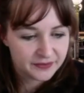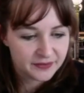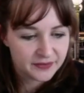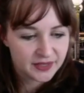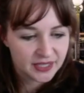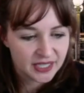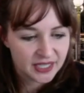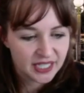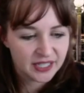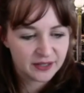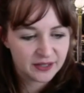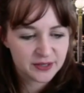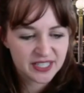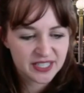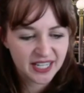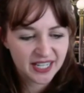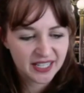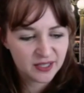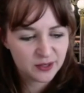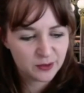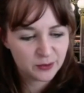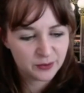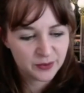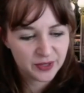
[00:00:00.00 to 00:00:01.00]
It was
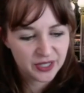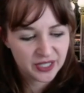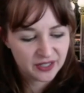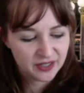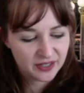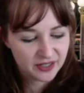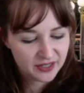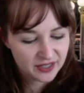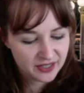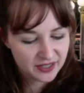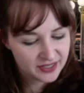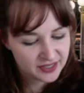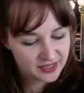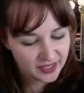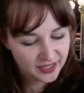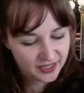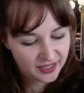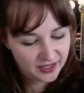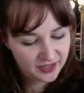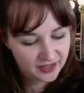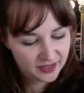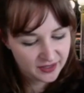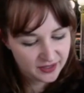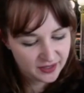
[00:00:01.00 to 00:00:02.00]
kind of weird because like
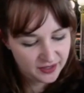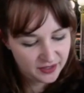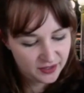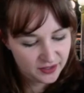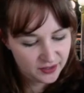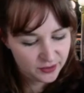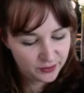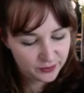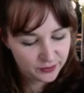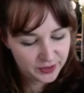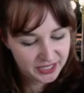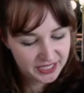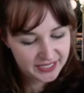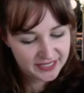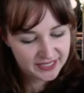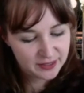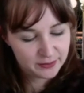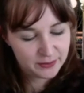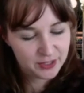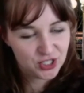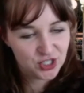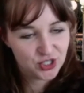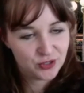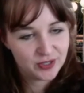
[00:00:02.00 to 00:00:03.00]
you don't realize how
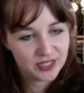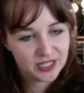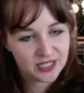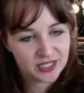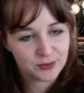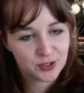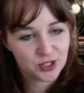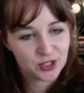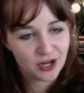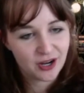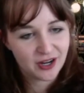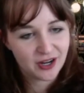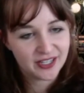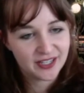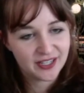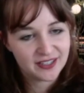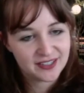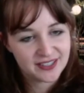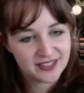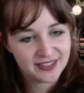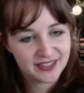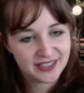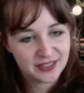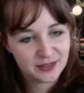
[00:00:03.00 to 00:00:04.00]
much you end up talking
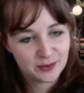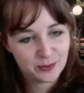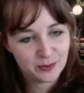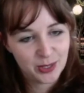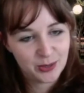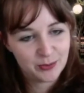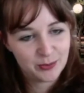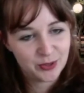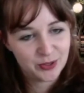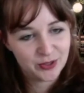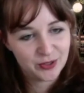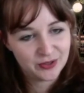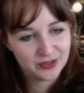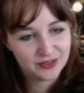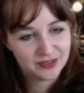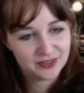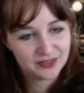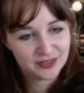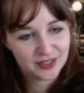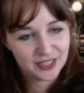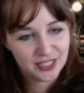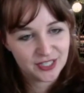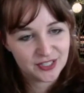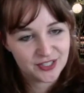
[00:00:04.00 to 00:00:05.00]
to other people.
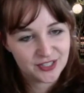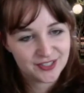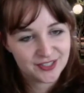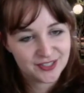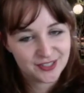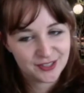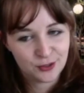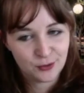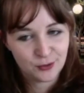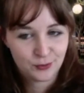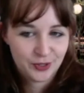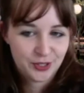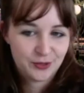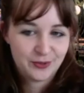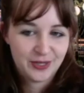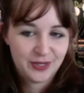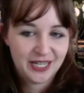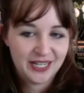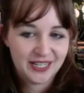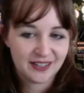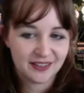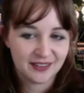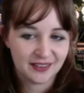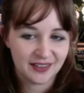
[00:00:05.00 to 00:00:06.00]
because when you're
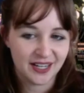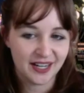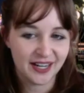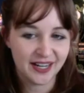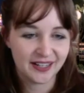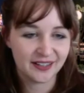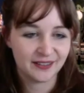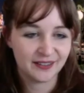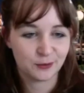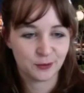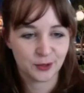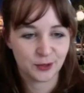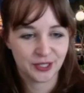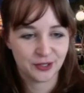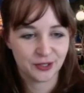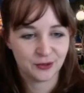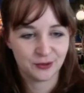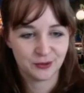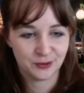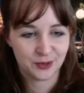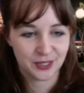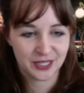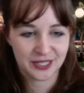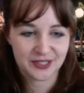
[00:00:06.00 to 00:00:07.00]
waiting in line,
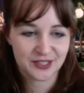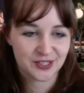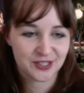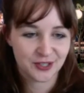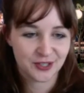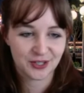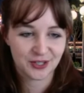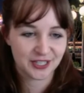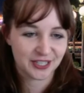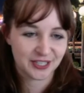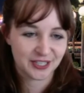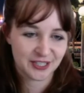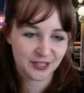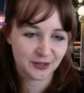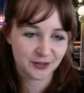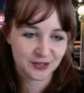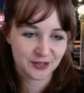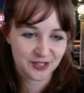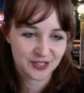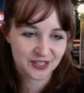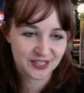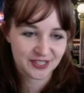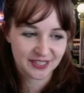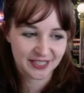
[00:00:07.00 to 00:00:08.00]
what else are you do?
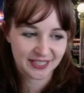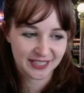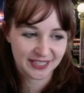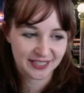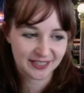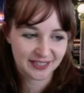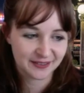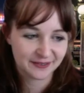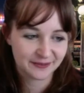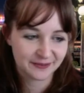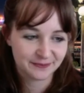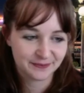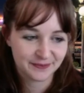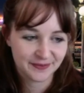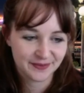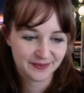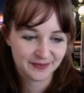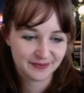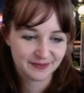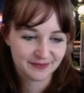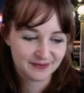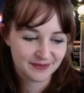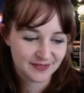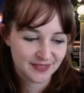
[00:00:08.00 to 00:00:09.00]
Just like,
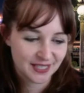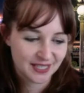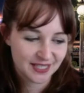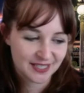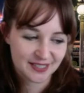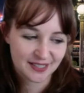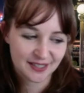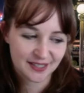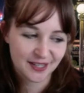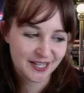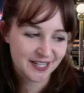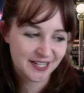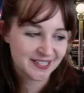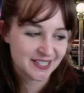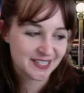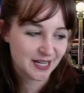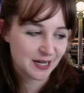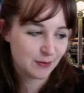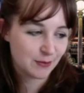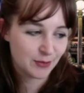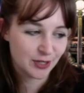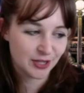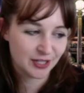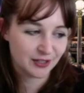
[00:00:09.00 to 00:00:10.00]
because a lot of the
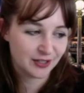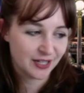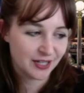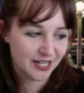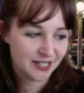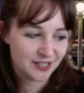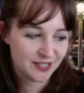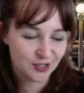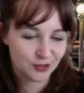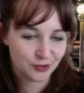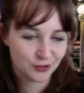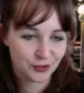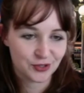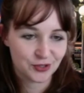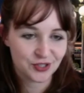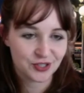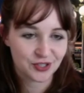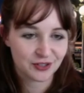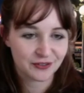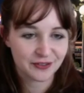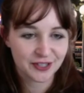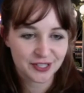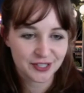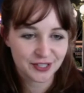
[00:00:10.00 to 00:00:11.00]
time in the lines you lose
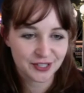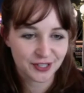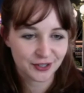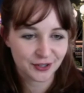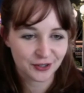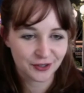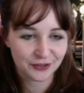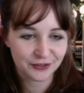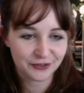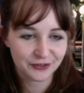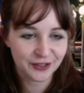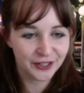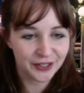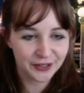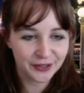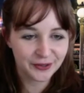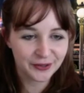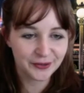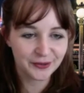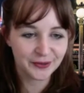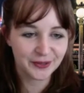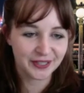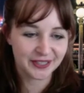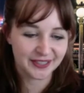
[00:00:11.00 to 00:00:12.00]
service on your
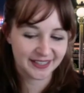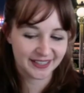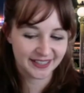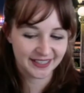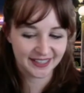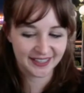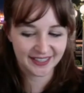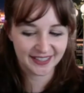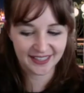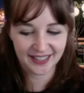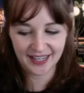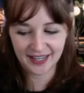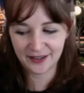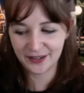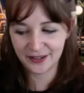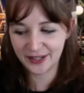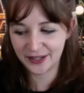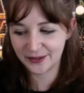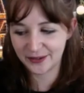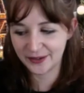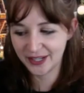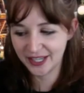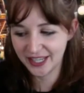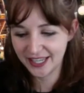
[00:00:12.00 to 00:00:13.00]
phone and like, I don't
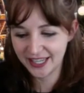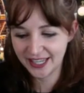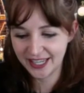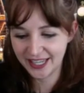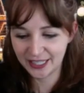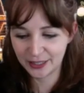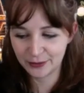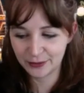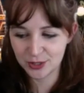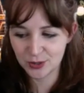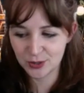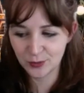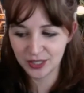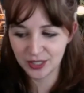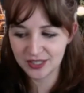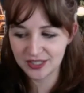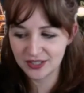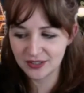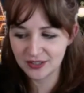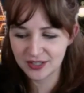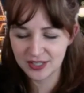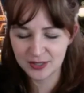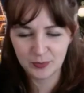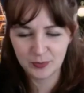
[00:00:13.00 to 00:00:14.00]
know. And it was weird
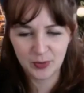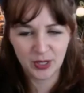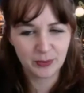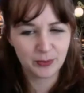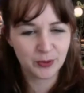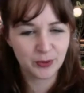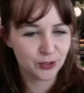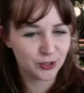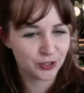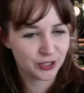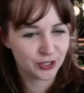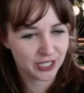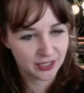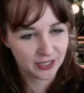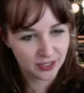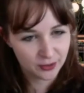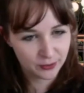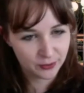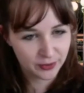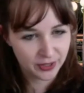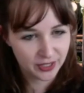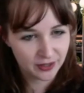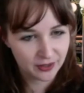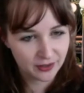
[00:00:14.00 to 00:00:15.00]
too, because people look at you
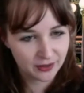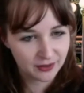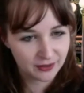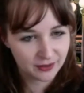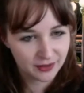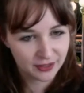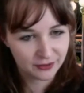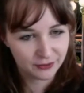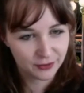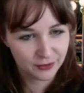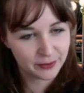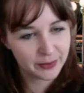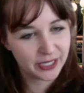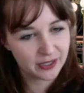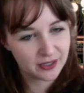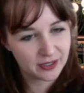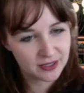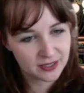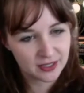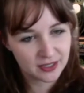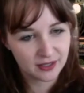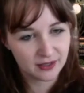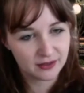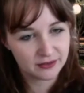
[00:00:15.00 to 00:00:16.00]
weird if you're by
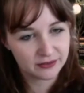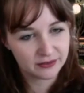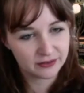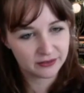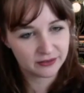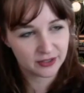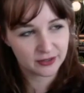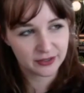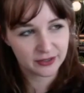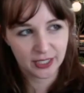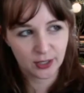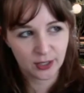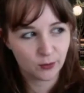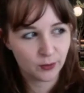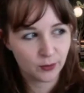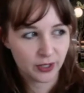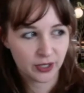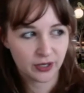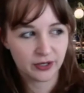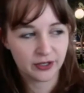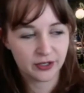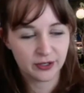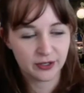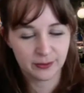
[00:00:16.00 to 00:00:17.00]
yourself. They're like,
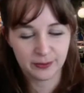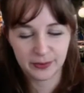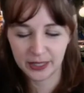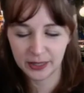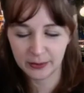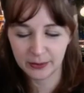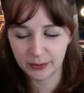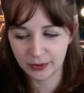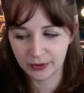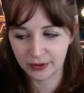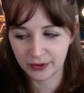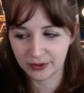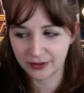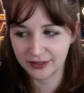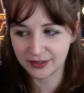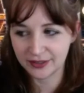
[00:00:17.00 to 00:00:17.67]
where are your people?